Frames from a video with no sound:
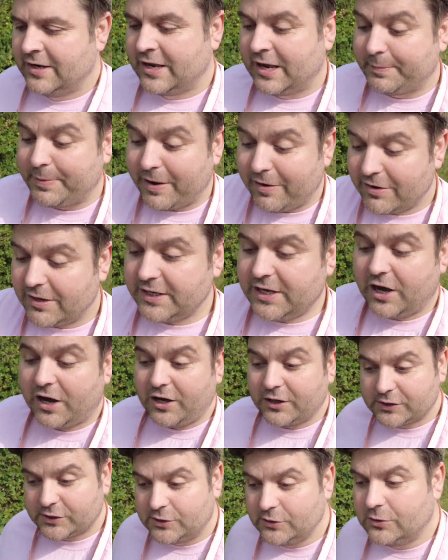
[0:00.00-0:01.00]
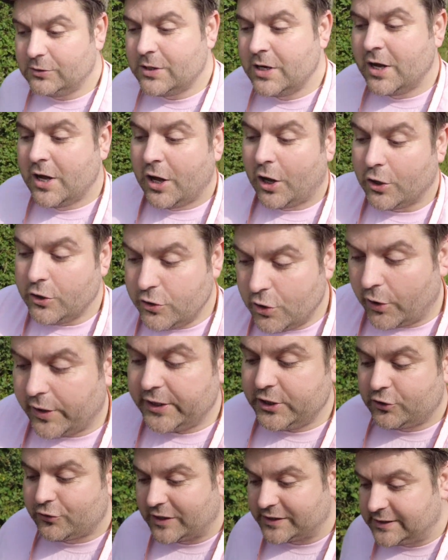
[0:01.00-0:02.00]
Apparently Arsenal are not
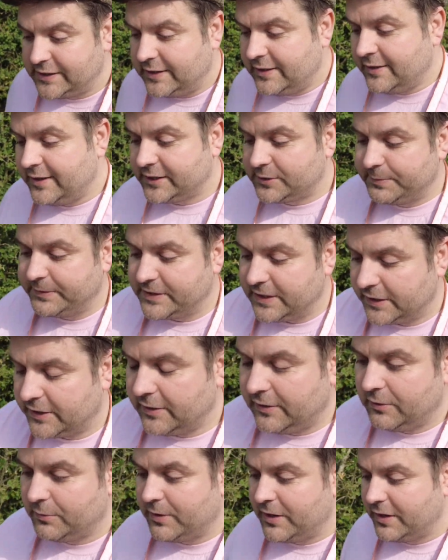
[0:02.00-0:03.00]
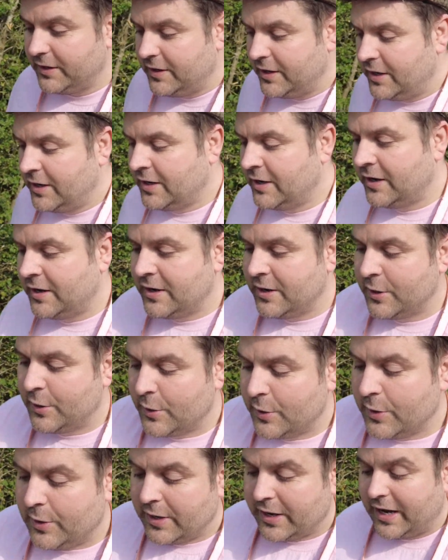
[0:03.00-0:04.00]
interested in this particular one
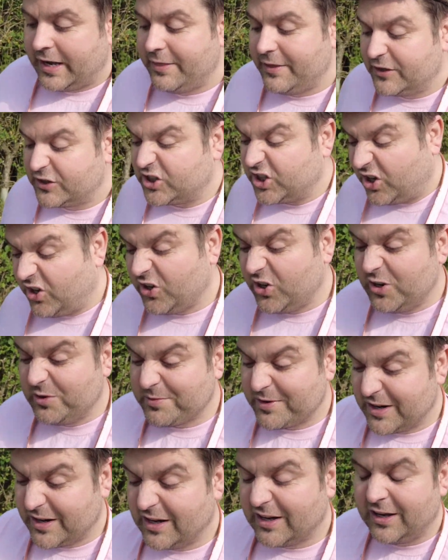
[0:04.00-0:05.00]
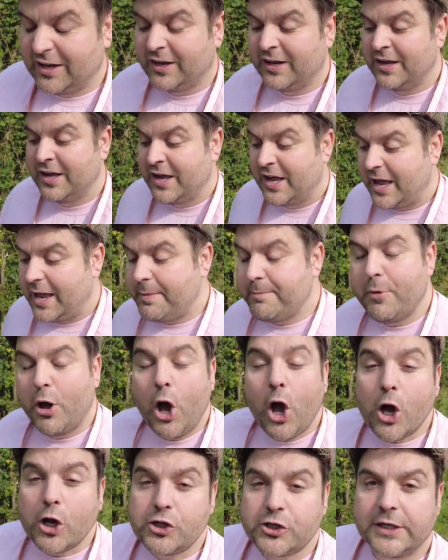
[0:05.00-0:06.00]
and that Tottenham are
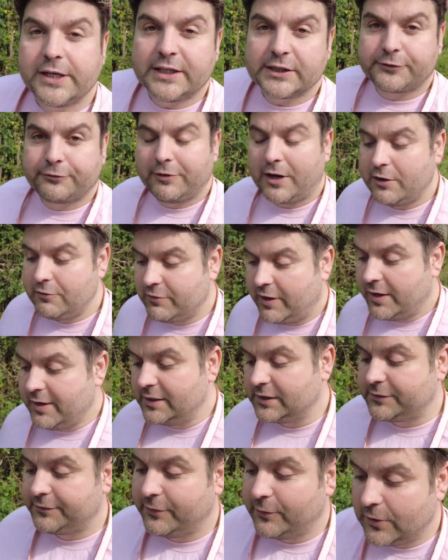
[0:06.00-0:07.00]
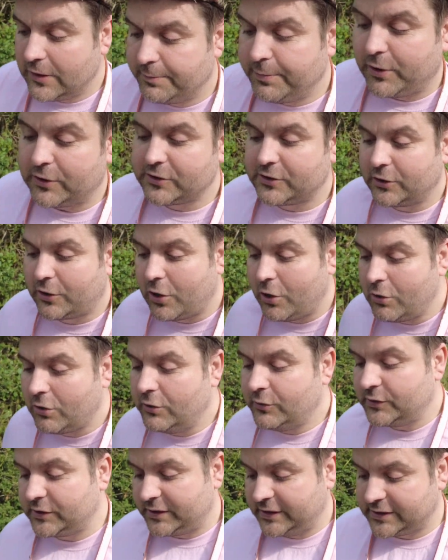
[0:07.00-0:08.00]
emerging as front runners for the
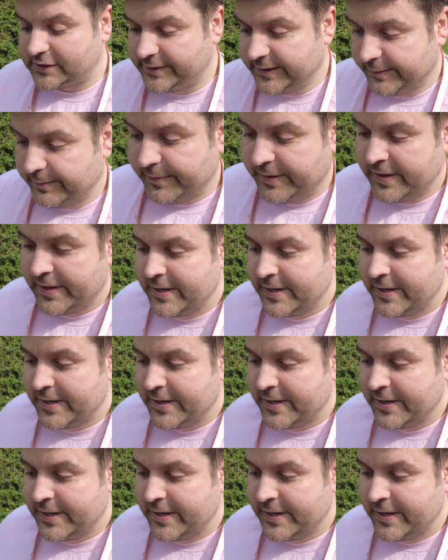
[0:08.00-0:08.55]
Postecoglou system.